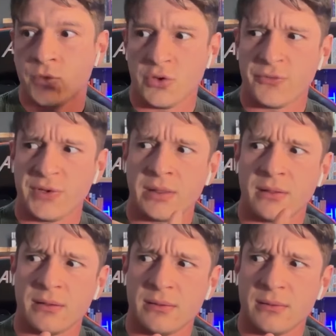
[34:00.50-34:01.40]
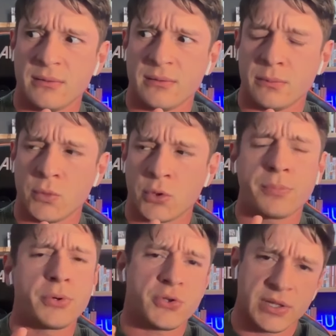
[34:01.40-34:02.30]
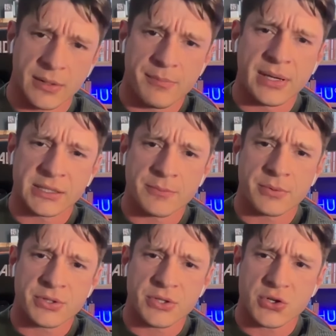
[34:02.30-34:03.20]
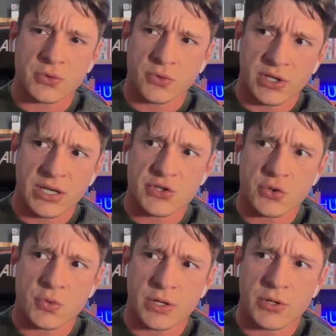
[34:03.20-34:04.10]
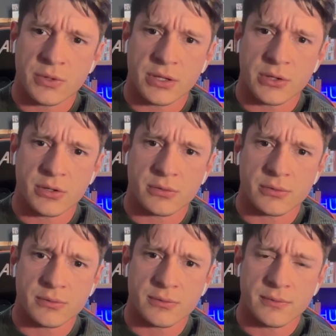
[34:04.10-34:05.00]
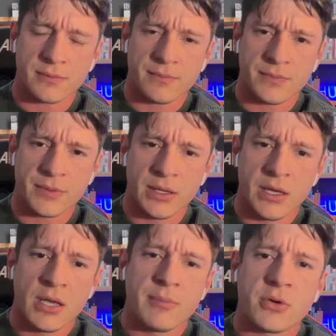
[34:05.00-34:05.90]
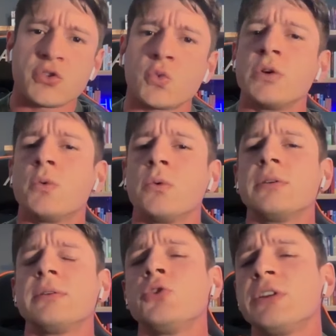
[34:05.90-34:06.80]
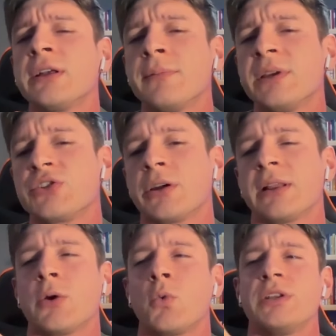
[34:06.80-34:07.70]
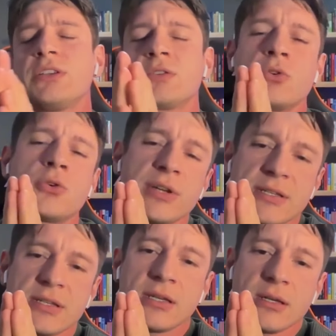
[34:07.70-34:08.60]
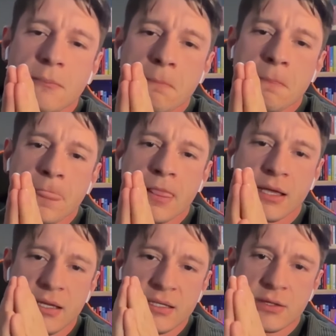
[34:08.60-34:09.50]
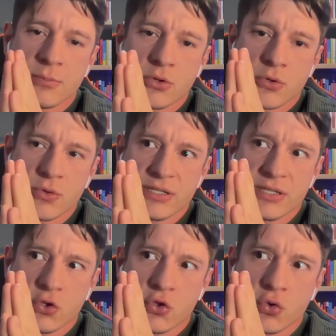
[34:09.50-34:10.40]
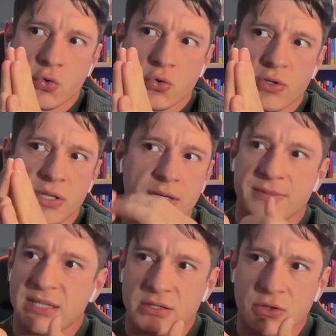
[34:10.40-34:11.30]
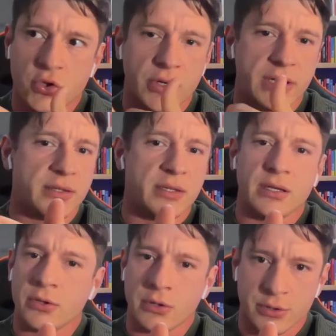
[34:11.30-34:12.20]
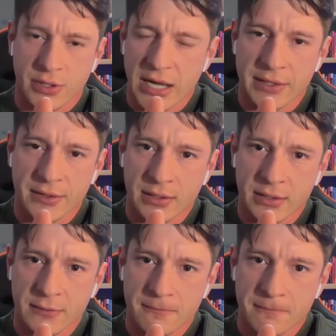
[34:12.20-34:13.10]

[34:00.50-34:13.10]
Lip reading: do you feel we'll put you in a better position to get you to where you want to go? Because you tell me, John, like, which is more risky? Like, is it more risky to keep just doing TikTok organic,